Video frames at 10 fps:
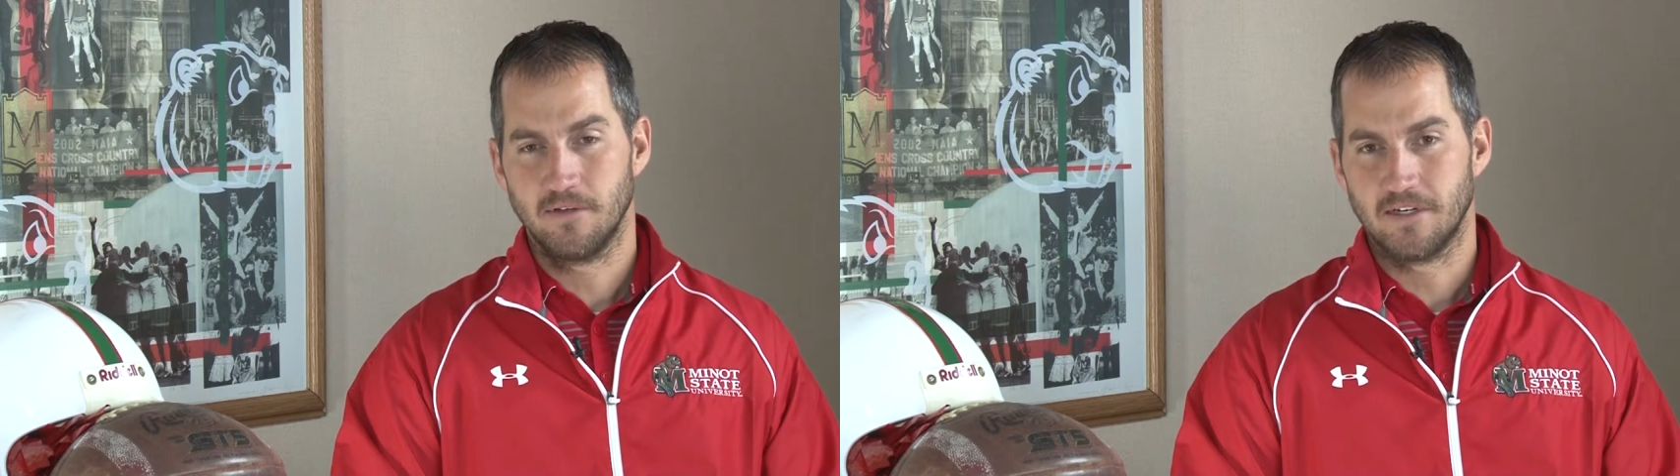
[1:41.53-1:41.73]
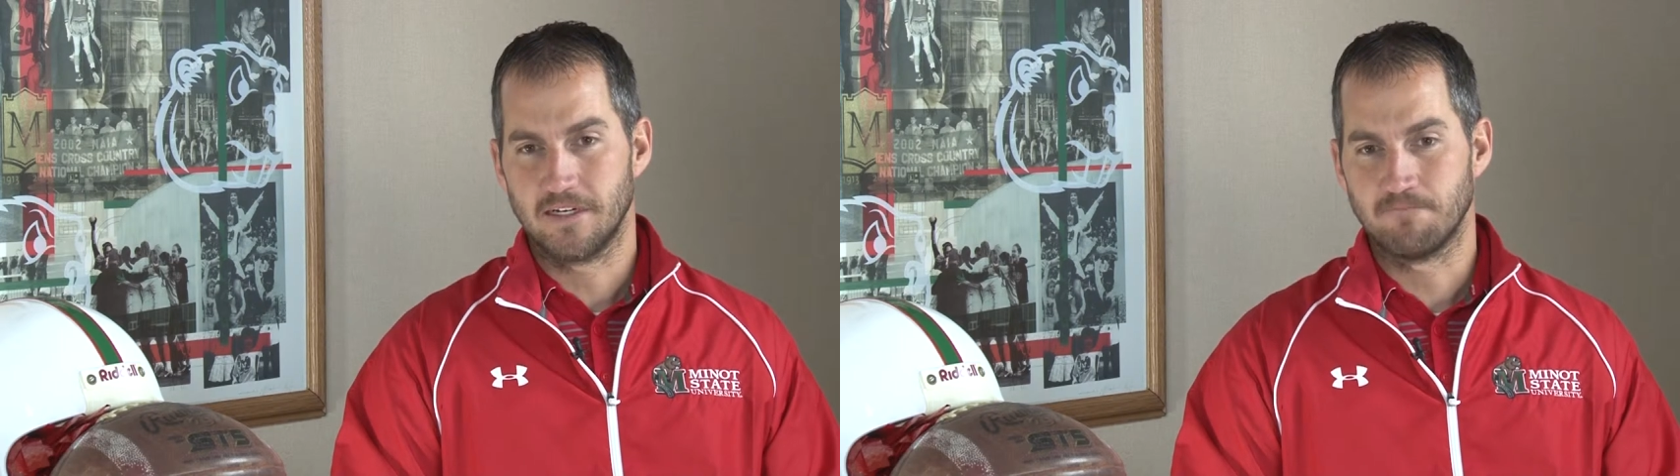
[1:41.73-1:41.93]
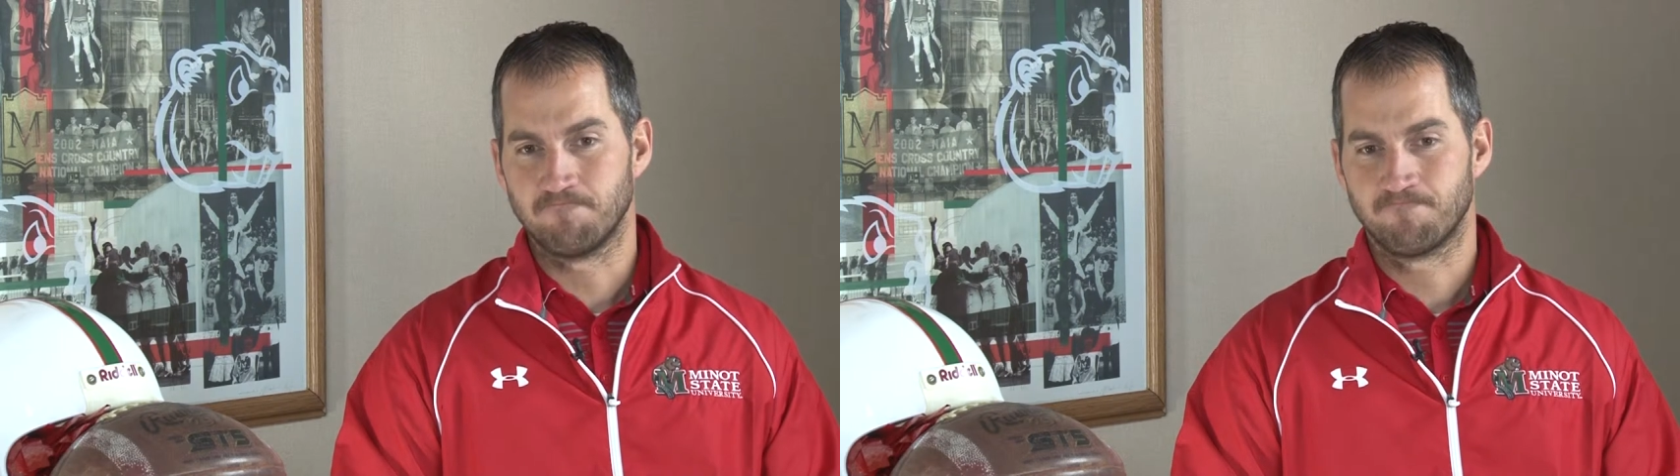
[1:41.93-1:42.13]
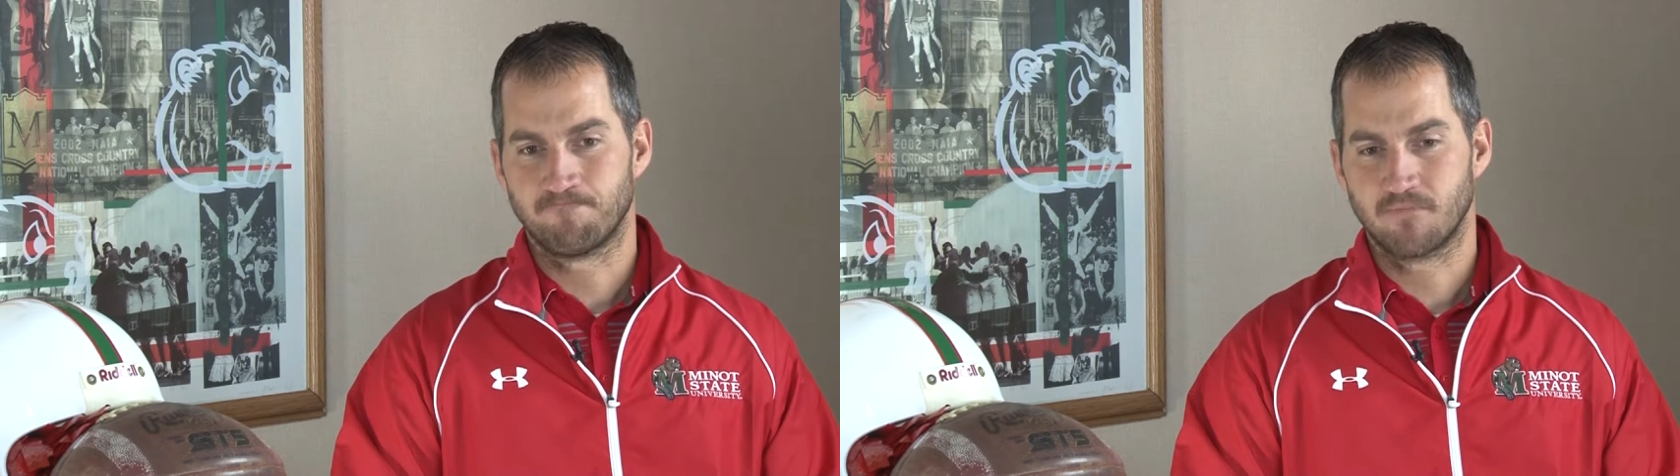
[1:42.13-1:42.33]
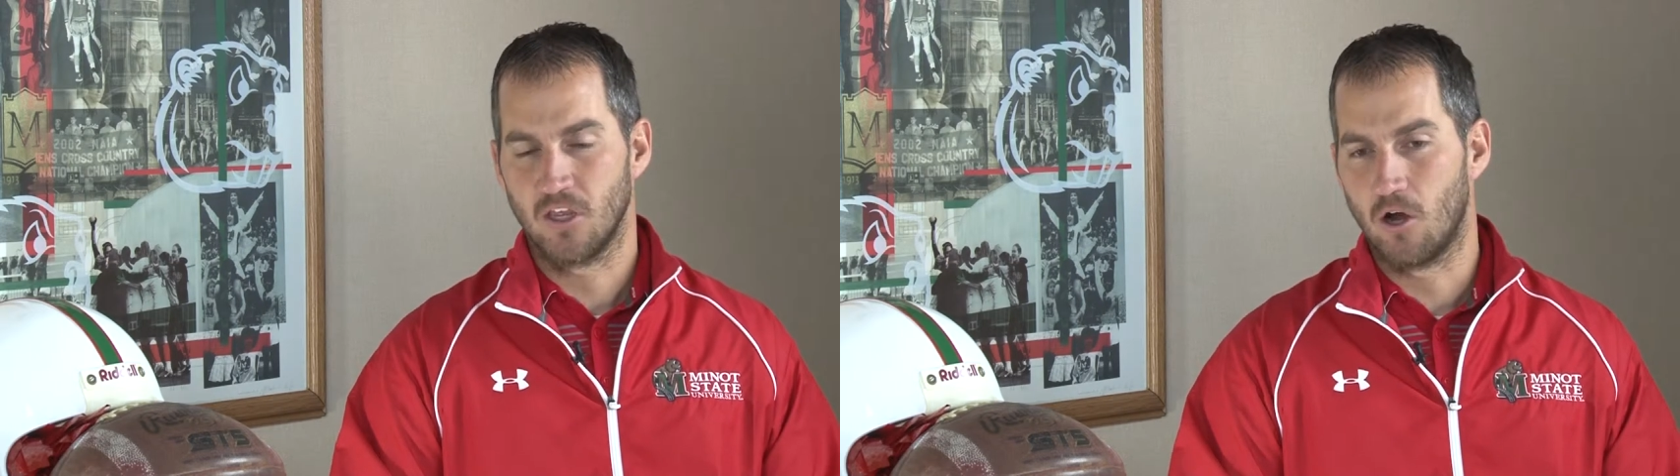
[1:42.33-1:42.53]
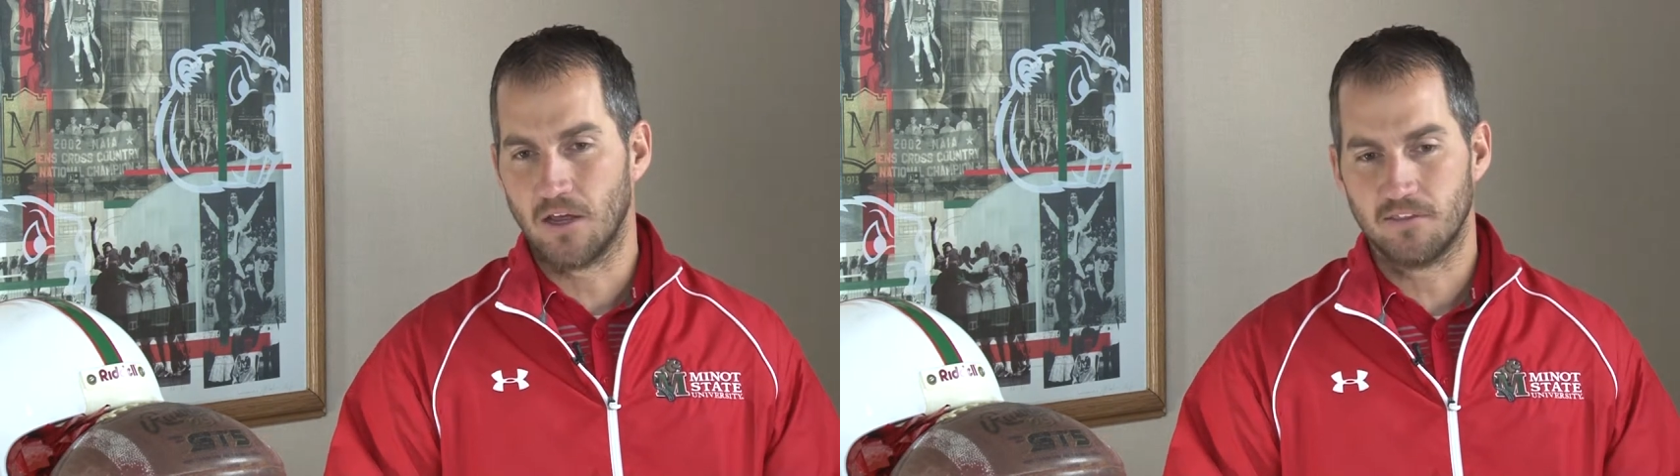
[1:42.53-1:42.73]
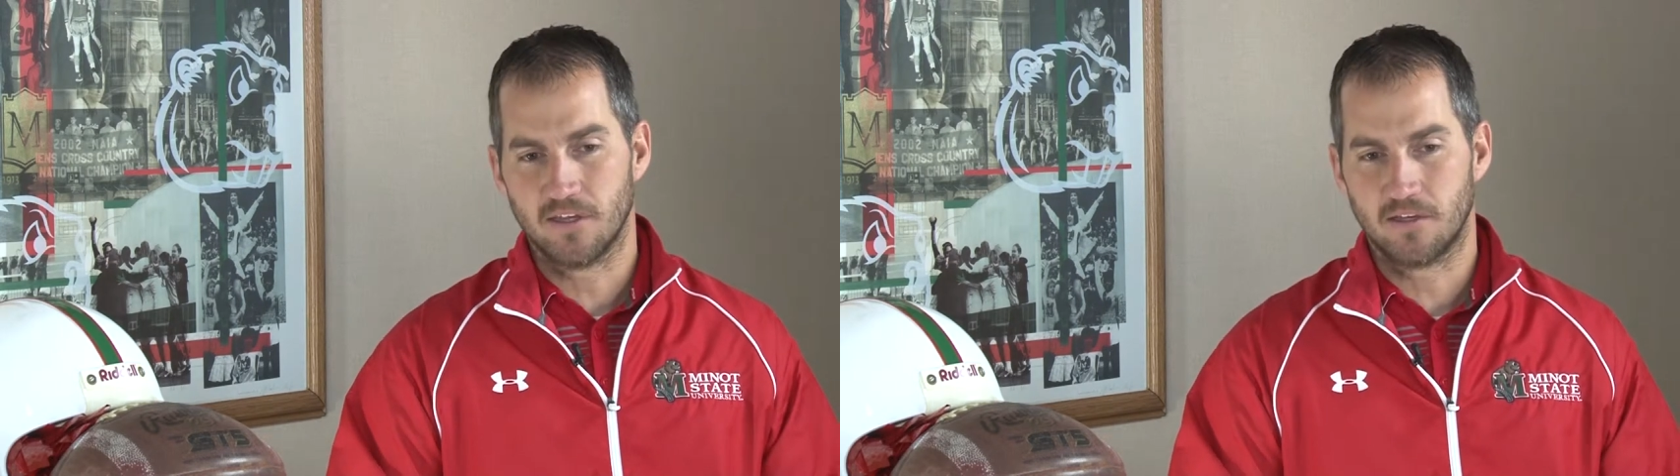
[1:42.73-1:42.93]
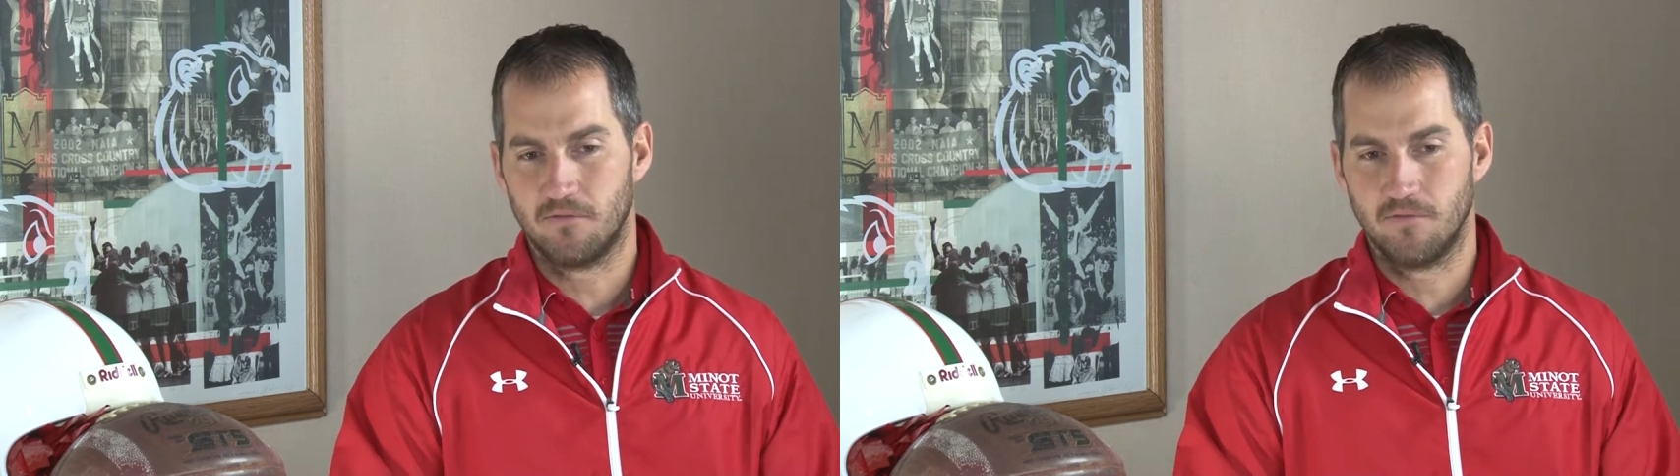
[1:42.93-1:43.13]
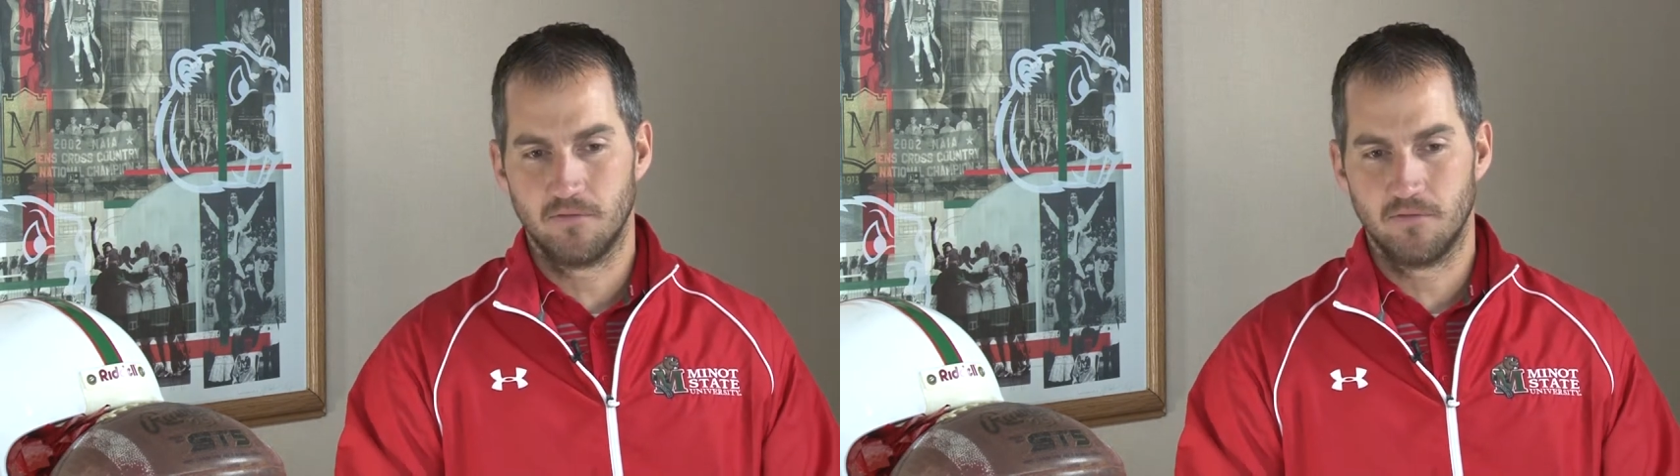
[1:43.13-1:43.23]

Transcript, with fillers: you know, I think